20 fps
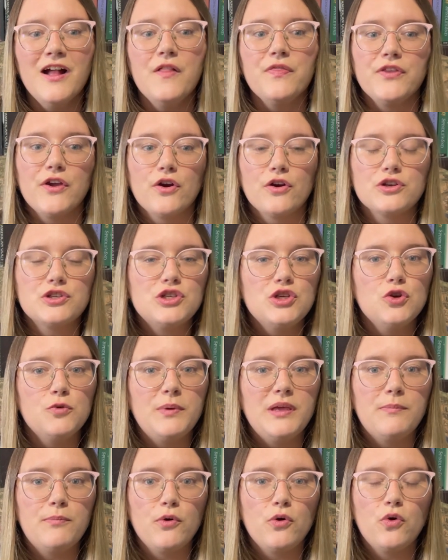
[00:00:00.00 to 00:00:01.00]
there are two
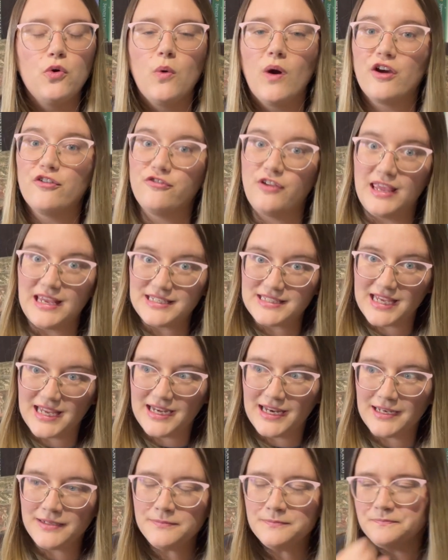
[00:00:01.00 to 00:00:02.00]
people who are fake
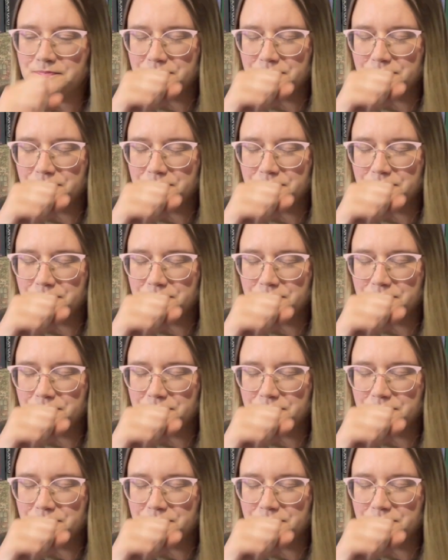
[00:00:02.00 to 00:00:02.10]
dating,